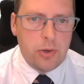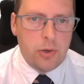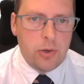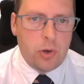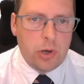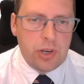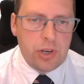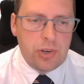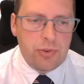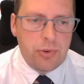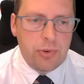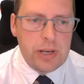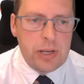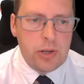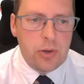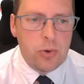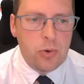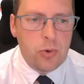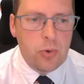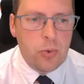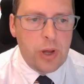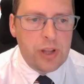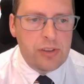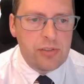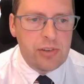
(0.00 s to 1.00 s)
knowledge recall
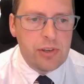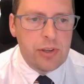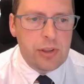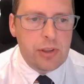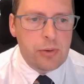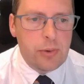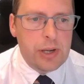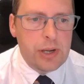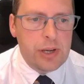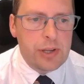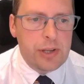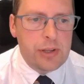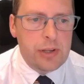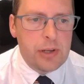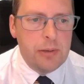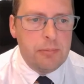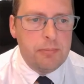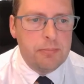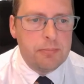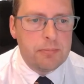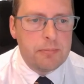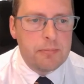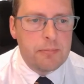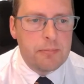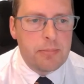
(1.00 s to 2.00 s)
questions to answer.
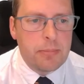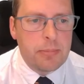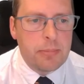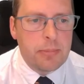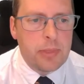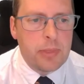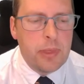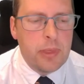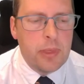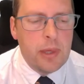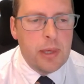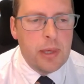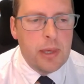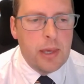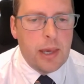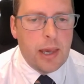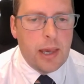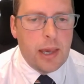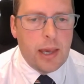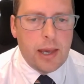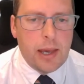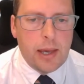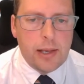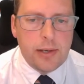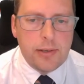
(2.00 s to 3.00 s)

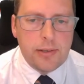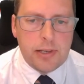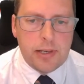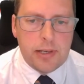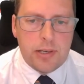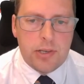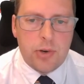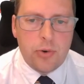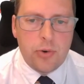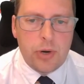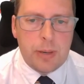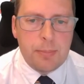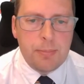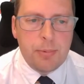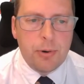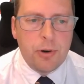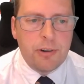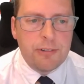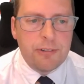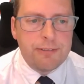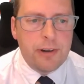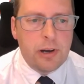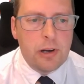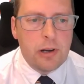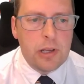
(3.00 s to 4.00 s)
And in your
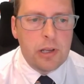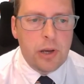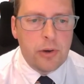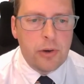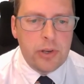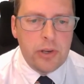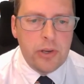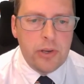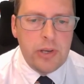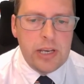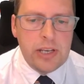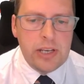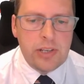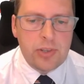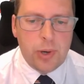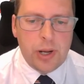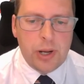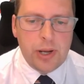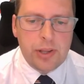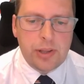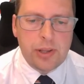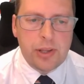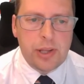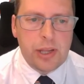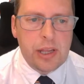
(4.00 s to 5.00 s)
e-portfolio, you need to
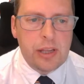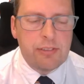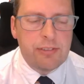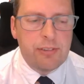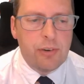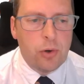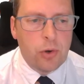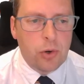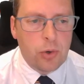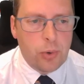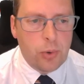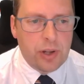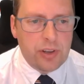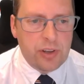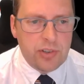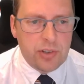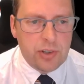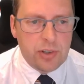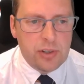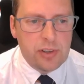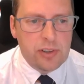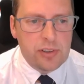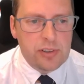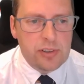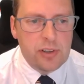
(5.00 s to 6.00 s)
answer these 4
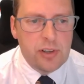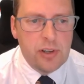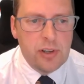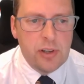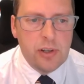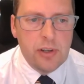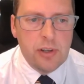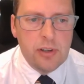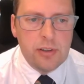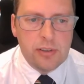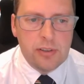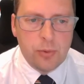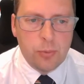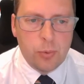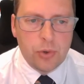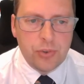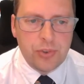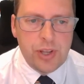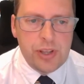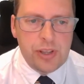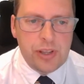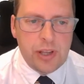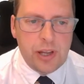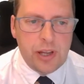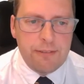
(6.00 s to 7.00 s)
questions. So what
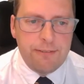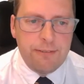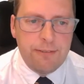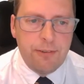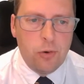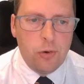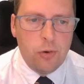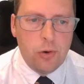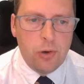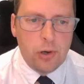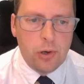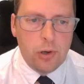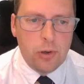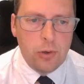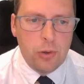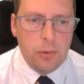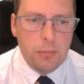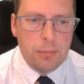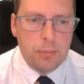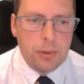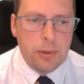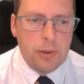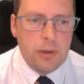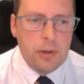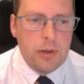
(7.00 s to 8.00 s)
is a for
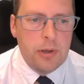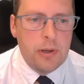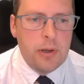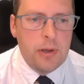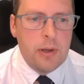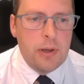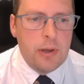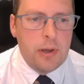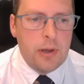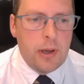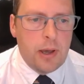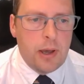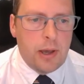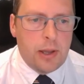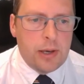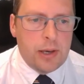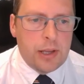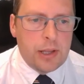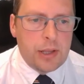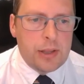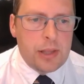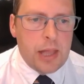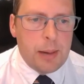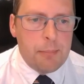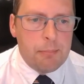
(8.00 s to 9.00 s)
loop? An
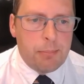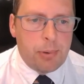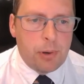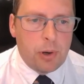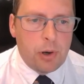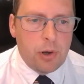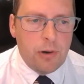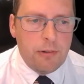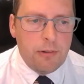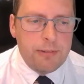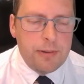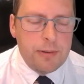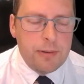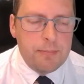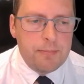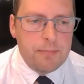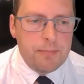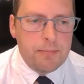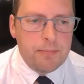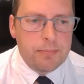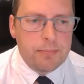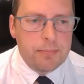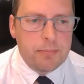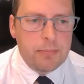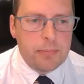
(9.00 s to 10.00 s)
example of?
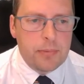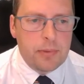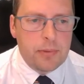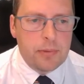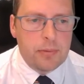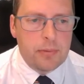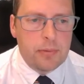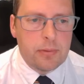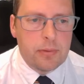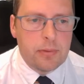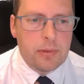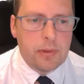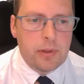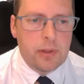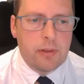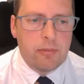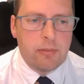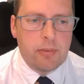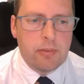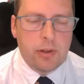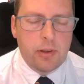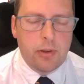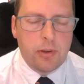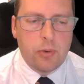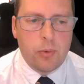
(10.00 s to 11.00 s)
I'll give
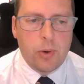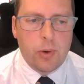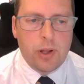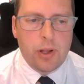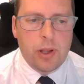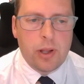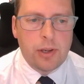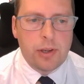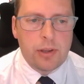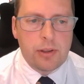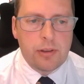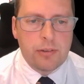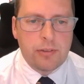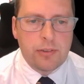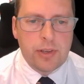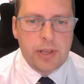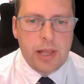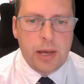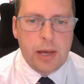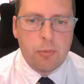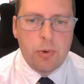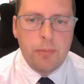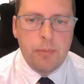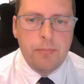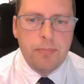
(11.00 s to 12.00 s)
a quick answer to
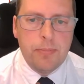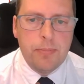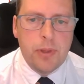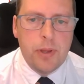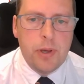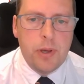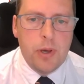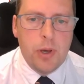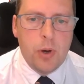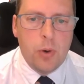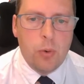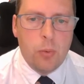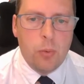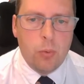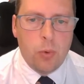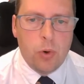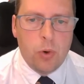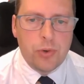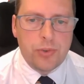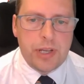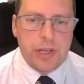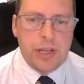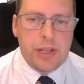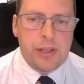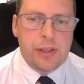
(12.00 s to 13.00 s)
that one.
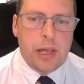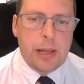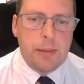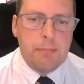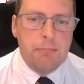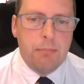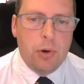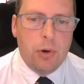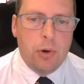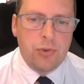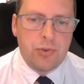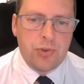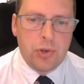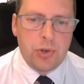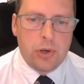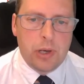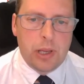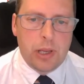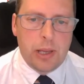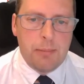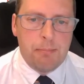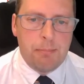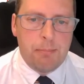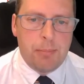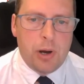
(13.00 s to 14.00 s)
What is a module
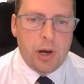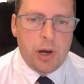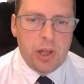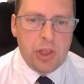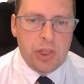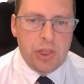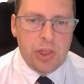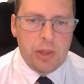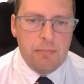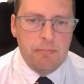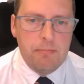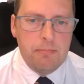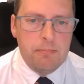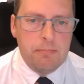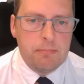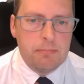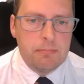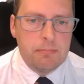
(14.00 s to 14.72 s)
in Python?